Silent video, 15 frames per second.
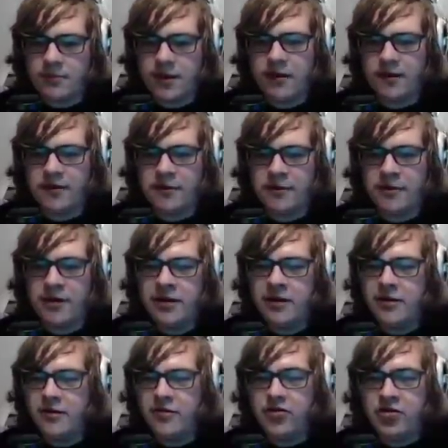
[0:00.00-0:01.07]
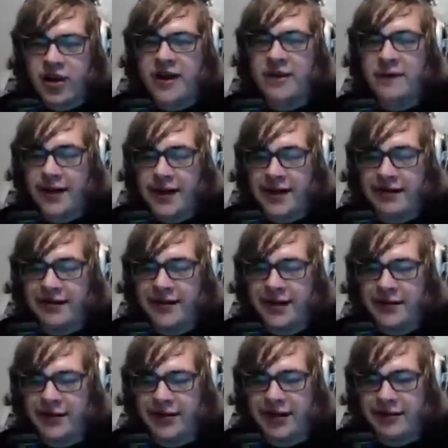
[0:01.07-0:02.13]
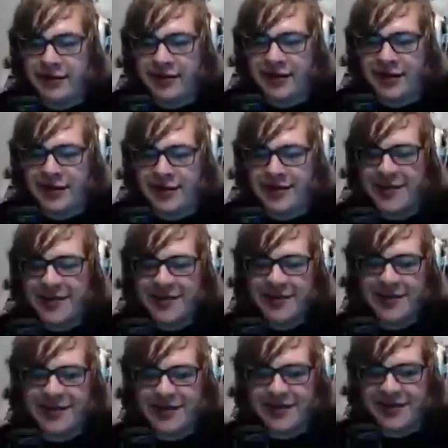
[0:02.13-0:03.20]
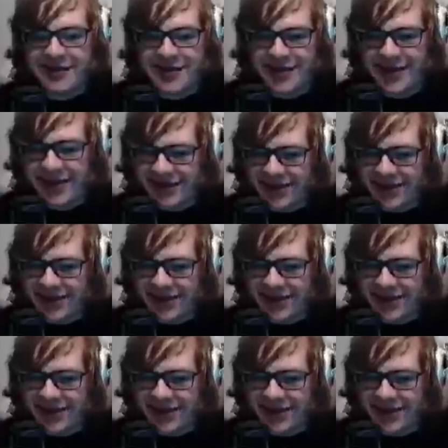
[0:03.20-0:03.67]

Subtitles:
Also, giant fan of this level song, honestly.